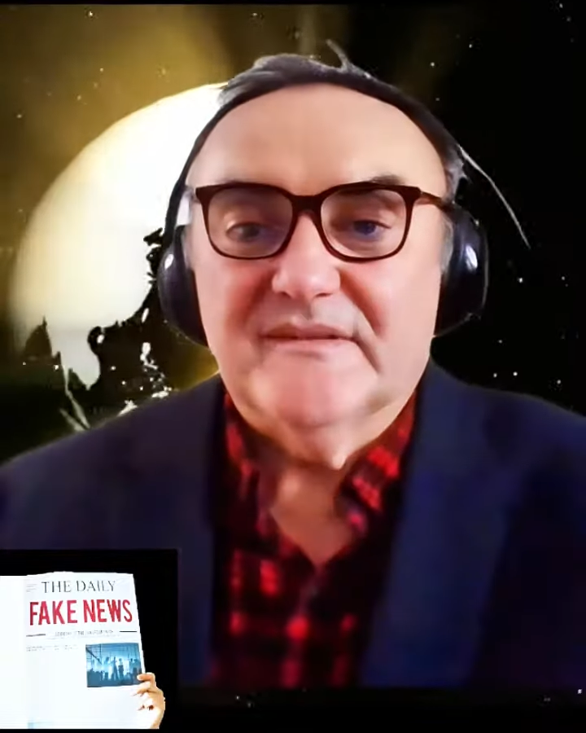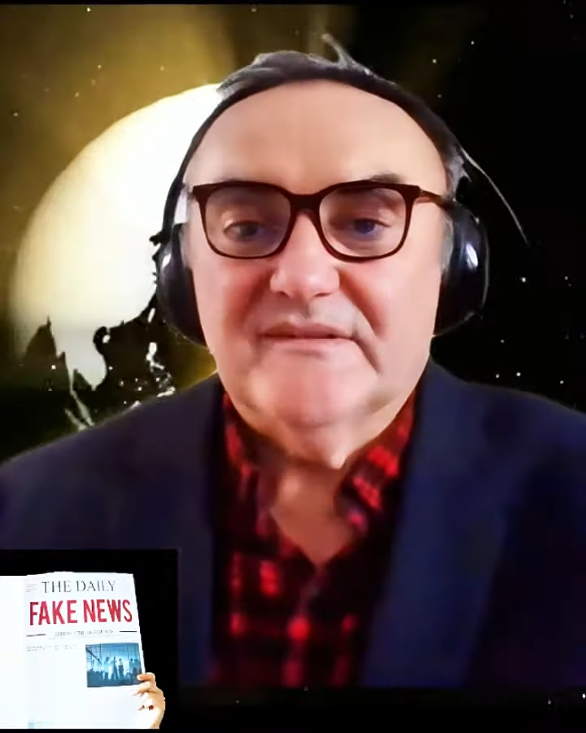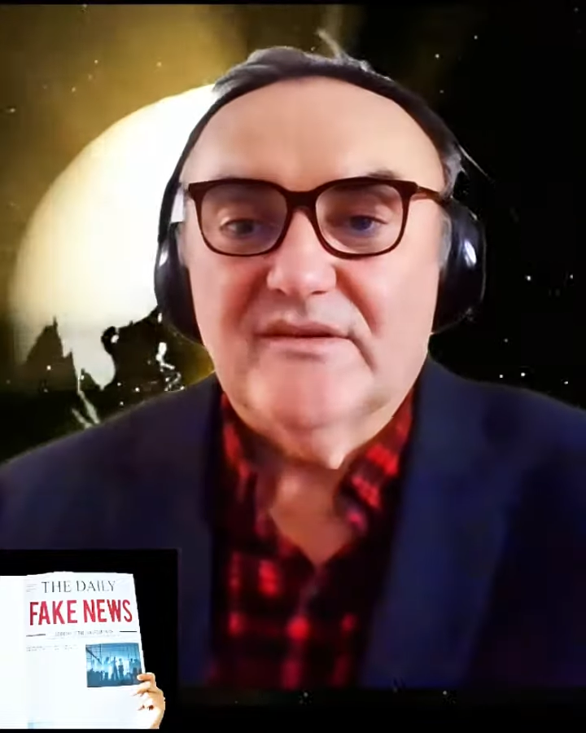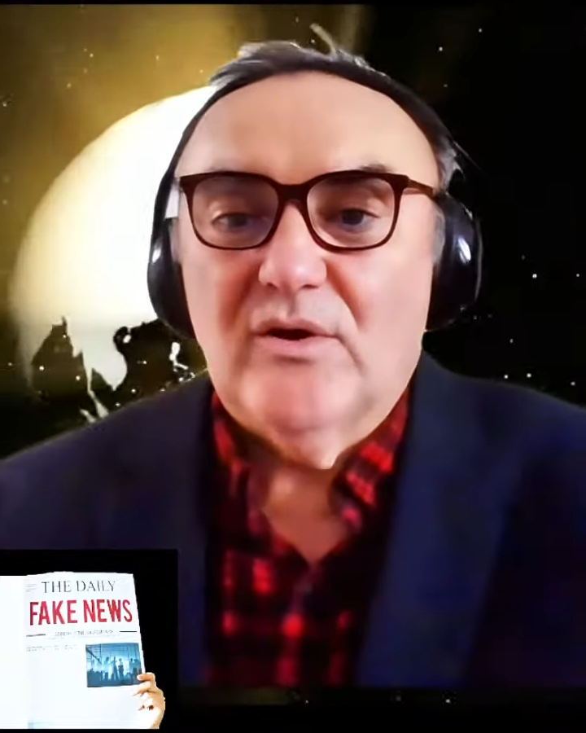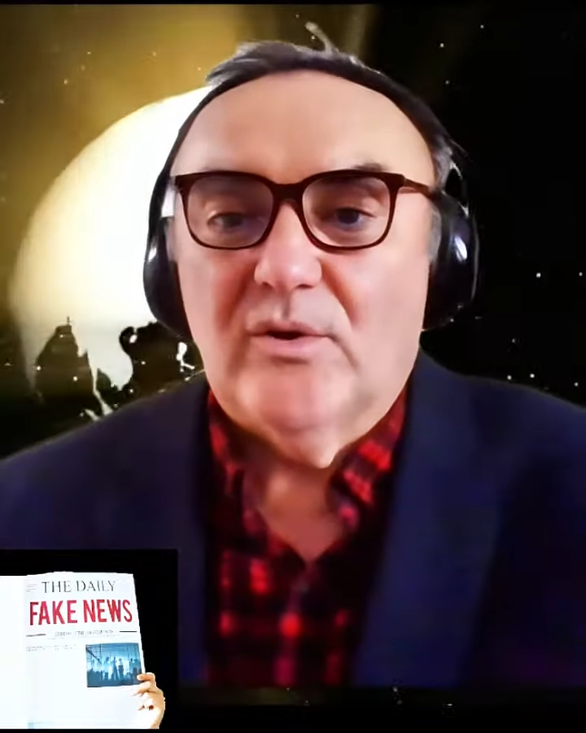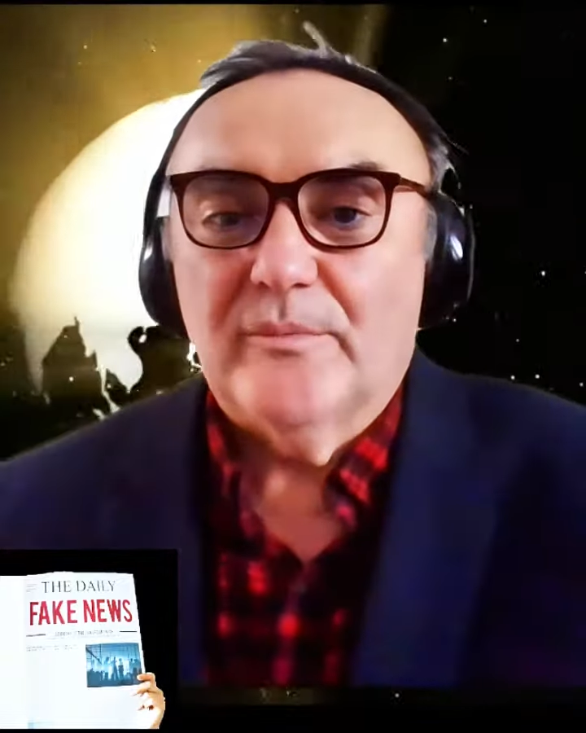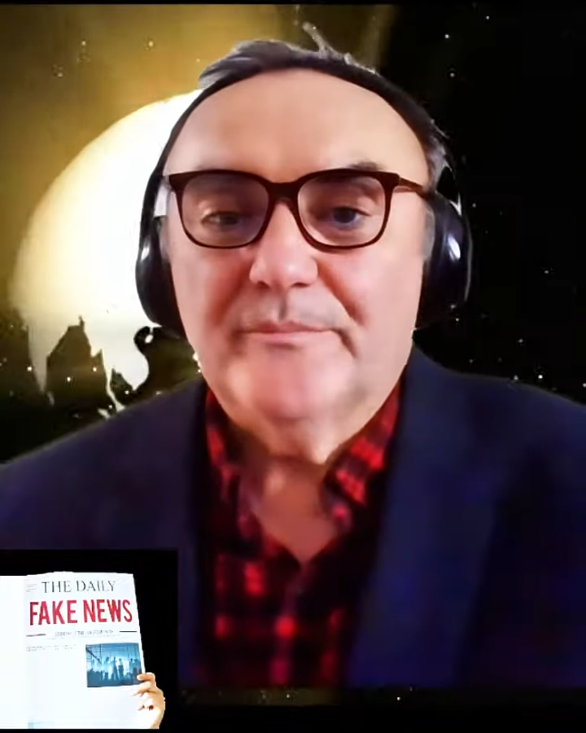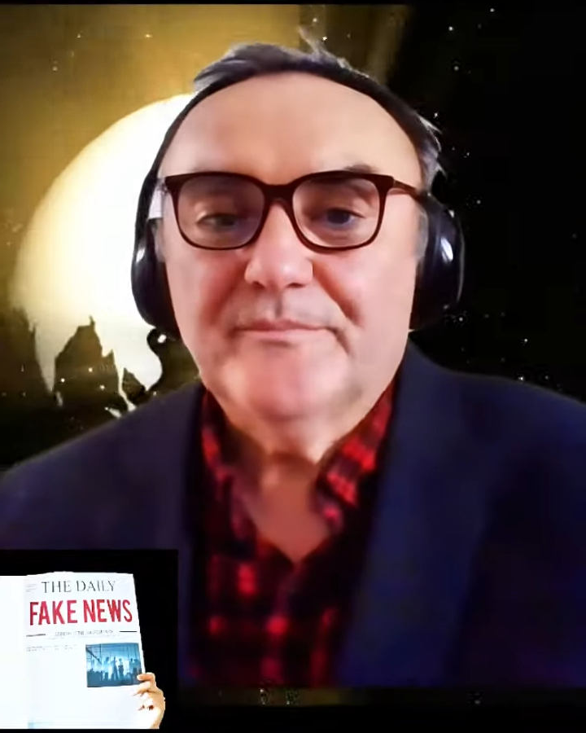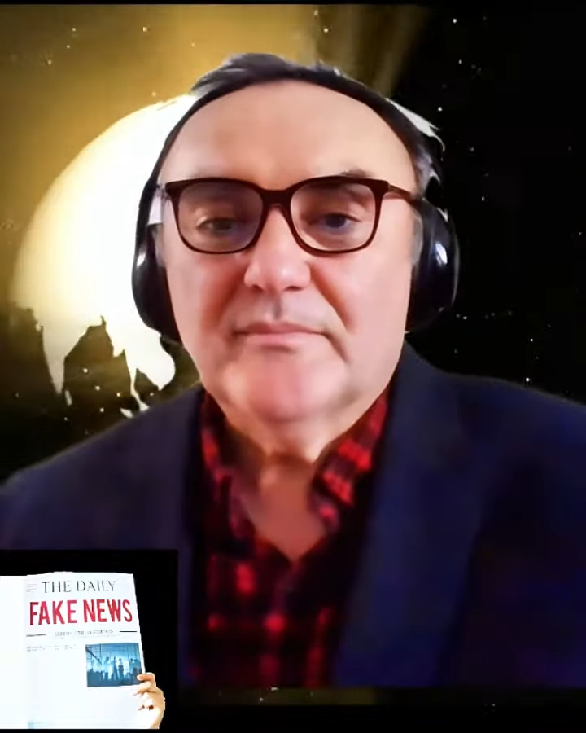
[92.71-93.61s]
So,